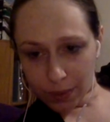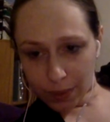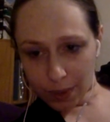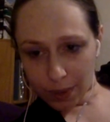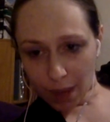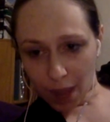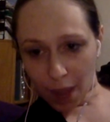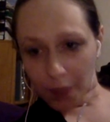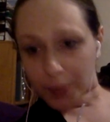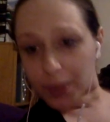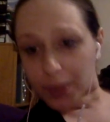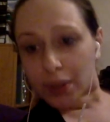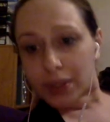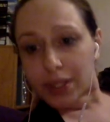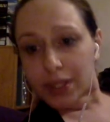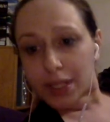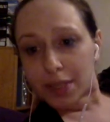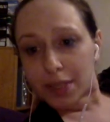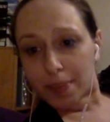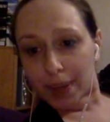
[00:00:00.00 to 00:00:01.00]
I will
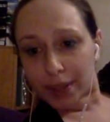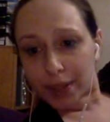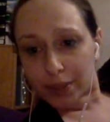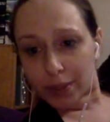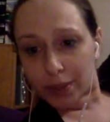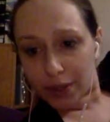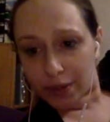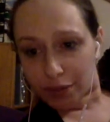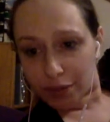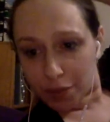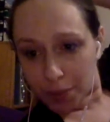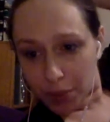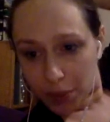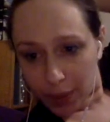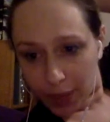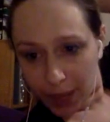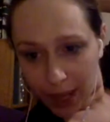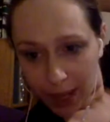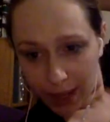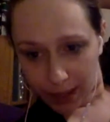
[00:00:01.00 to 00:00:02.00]
not expect to hear from
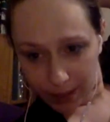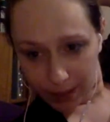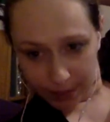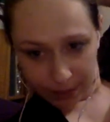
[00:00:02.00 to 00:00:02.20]
you again.